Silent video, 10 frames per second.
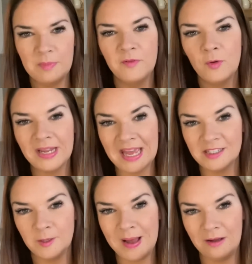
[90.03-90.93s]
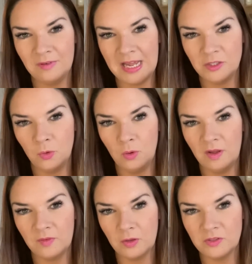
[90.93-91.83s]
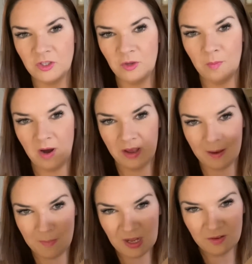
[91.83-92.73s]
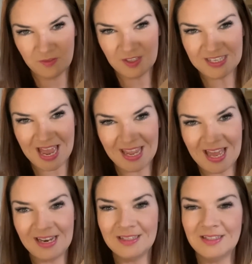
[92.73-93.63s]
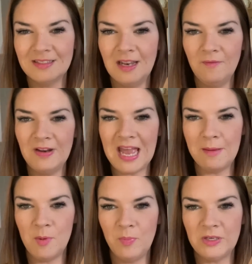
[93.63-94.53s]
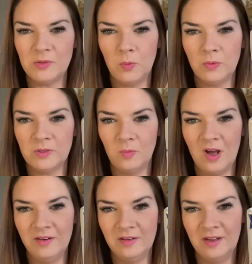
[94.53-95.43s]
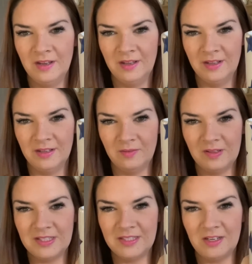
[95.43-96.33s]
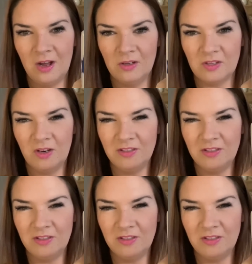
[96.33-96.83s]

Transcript: And before I get into the Poundland haul, I've got to do my mug of the day, and it's this lovely Emma Bridgewater one with stars on.